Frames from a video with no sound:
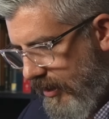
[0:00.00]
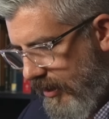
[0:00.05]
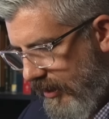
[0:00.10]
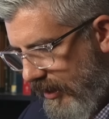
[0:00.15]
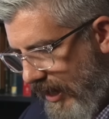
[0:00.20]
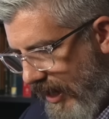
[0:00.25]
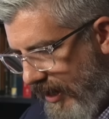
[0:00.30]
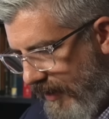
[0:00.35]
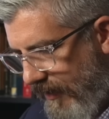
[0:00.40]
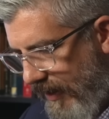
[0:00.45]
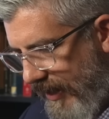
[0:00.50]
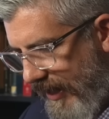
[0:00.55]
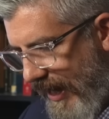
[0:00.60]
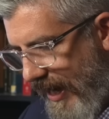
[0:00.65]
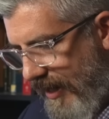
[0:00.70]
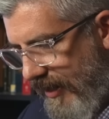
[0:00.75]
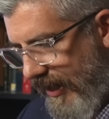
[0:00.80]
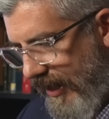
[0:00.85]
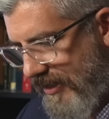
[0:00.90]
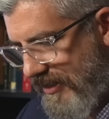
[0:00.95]
kind of,
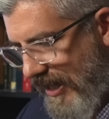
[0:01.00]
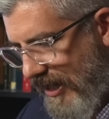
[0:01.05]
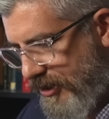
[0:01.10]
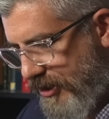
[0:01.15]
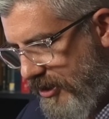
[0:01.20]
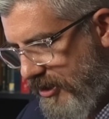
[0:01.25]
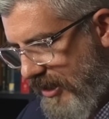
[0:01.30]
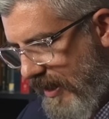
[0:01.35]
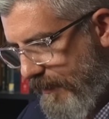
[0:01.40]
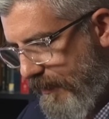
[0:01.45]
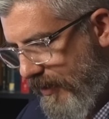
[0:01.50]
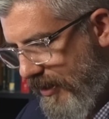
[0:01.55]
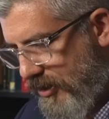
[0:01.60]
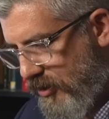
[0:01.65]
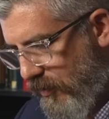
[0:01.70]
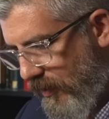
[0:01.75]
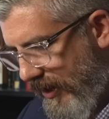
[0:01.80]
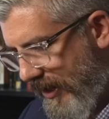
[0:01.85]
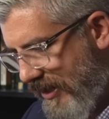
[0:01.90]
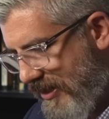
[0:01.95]
again, he's not just stepping this way,